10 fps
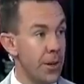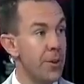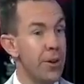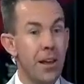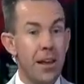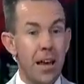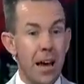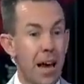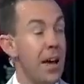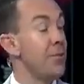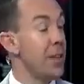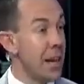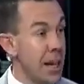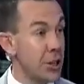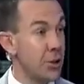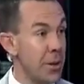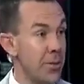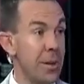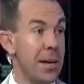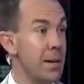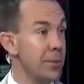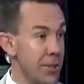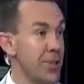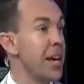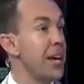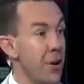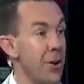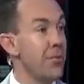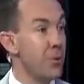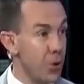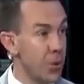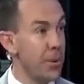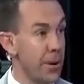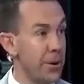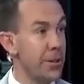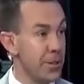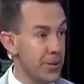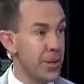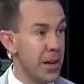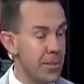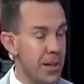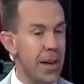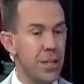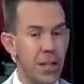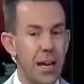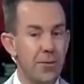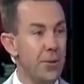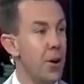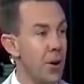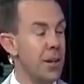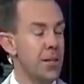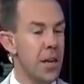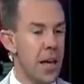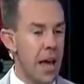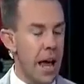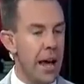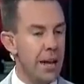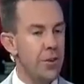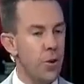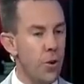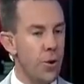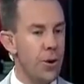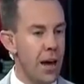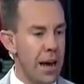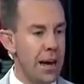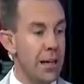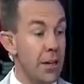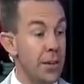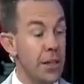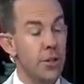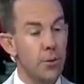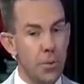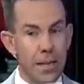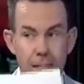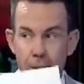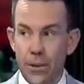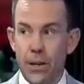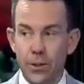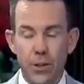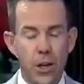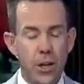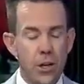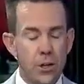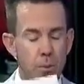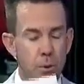They don't have the luxury of being able to stay at home for long periods of time. They actually have to go out and earn a living. So it will be difficult to